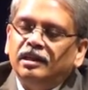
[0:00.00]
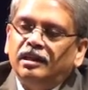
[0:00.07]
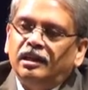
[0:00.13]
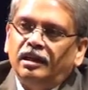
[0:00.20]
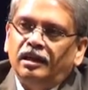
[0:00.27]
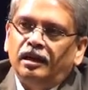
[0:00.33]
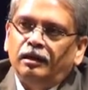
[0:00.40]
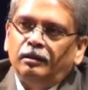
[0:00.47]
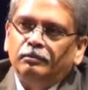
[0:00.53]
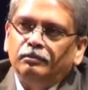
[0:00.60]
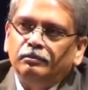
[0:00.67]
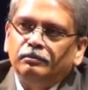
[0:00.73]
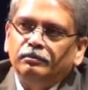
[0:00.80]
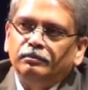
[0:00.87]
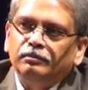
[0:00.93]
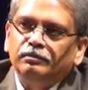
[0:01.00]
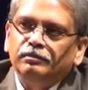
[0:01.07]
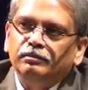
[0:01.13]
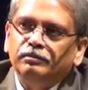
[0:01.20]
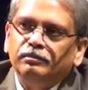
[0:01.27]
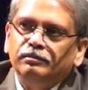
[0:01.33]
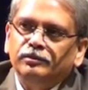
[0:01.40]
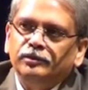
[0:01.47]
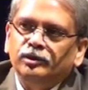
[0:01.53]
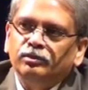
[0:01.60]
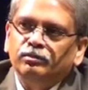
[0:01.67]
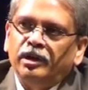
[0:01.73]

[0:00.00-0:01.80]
to